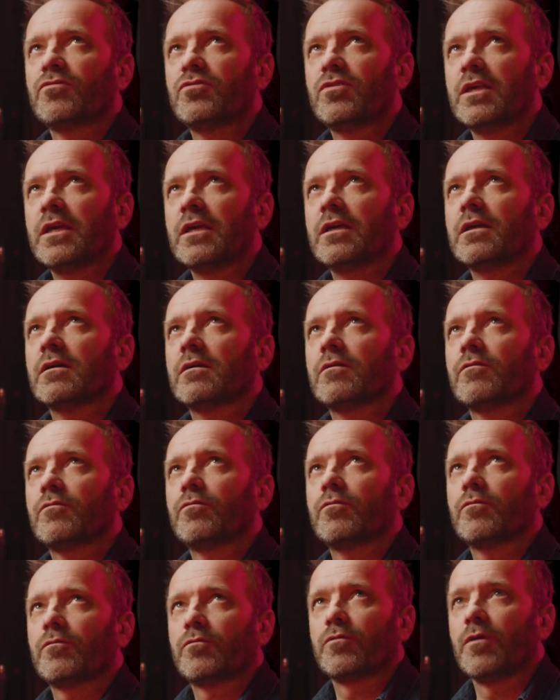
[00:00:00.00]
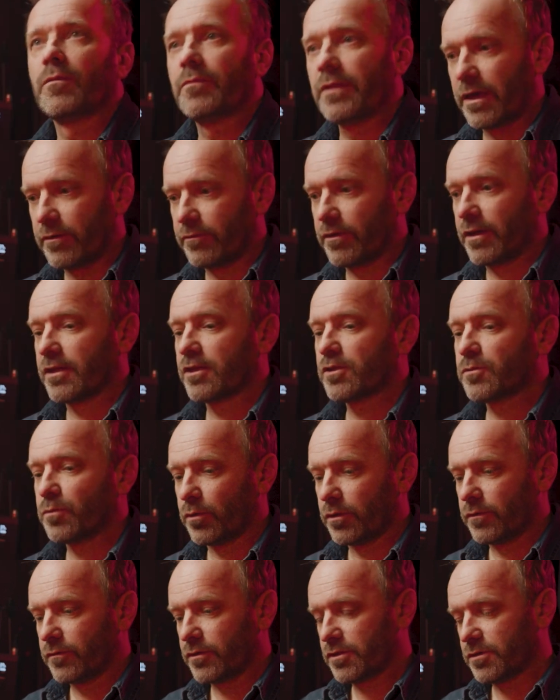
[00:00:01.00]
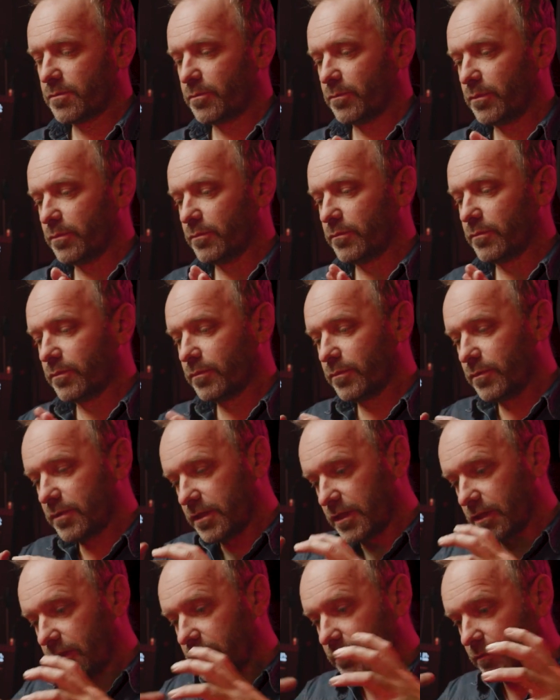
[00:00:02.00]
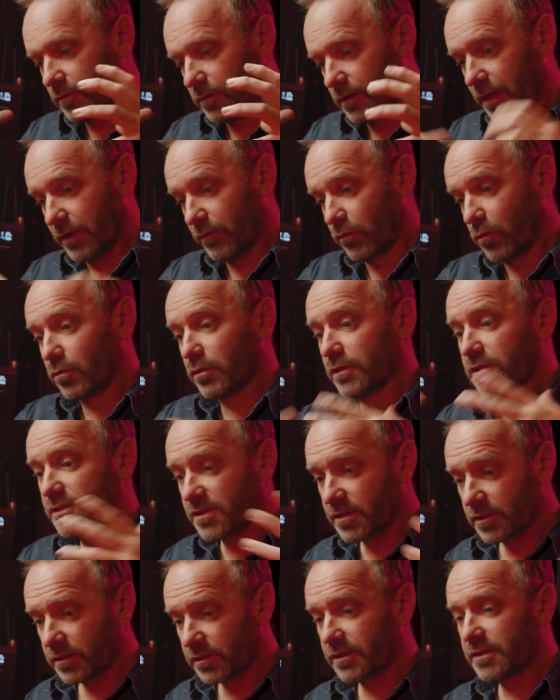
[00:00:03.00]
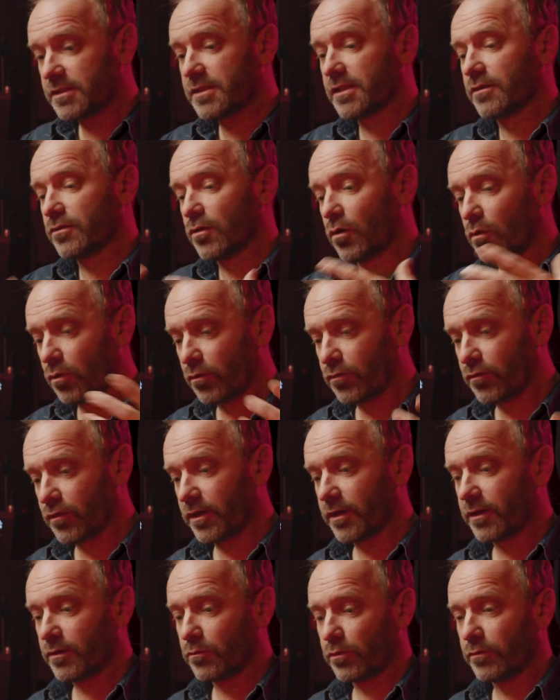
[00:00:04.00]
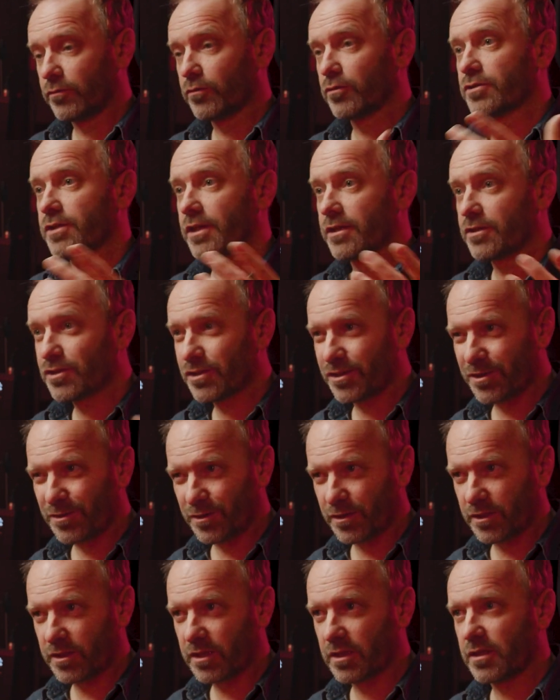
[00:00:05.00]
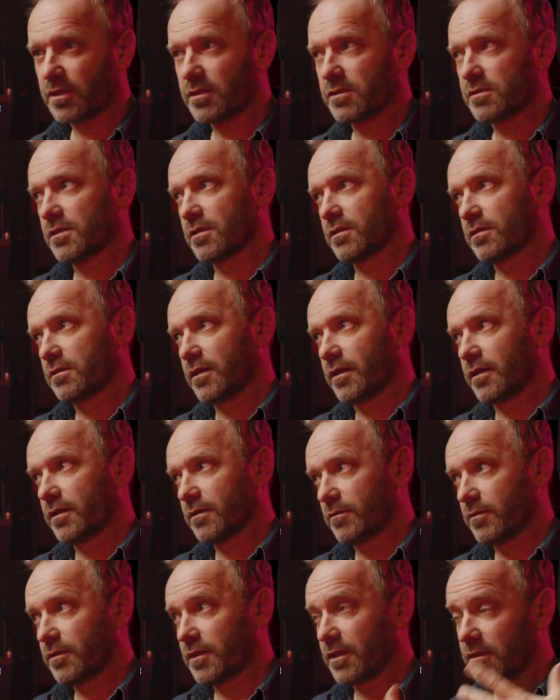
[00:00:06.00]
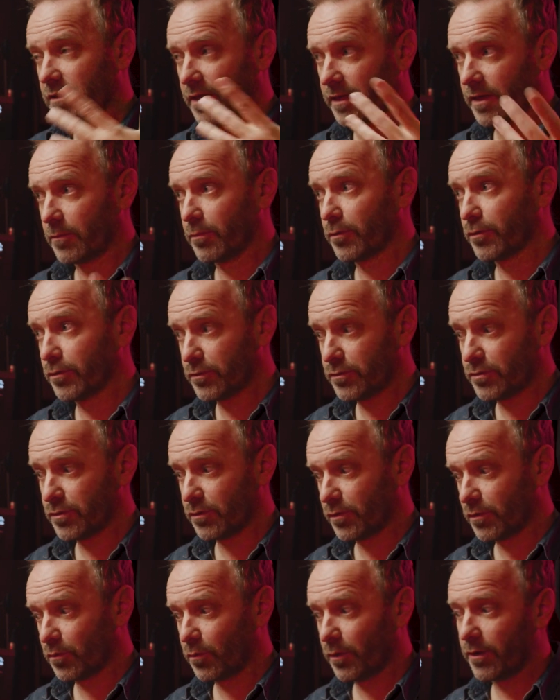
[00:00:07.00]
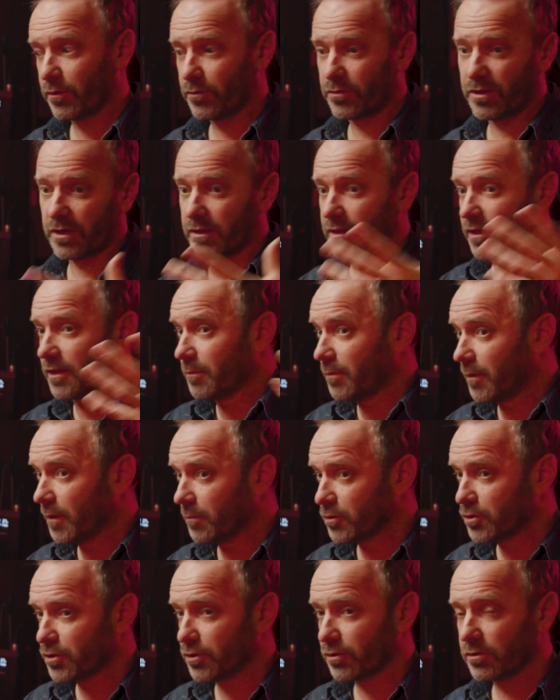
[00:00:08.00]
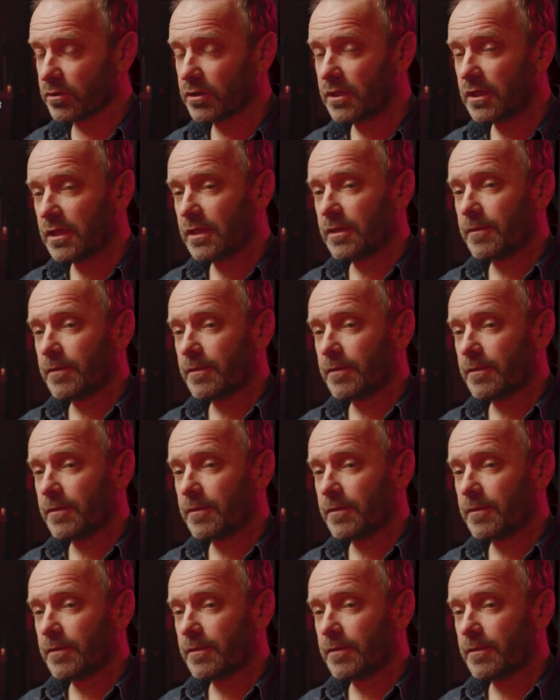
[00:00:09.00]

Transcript: think from that vantage point, just think kind of holistically, seeing the whole thing and reverse engineering things, and think like a producer in a way, or think like a publisher.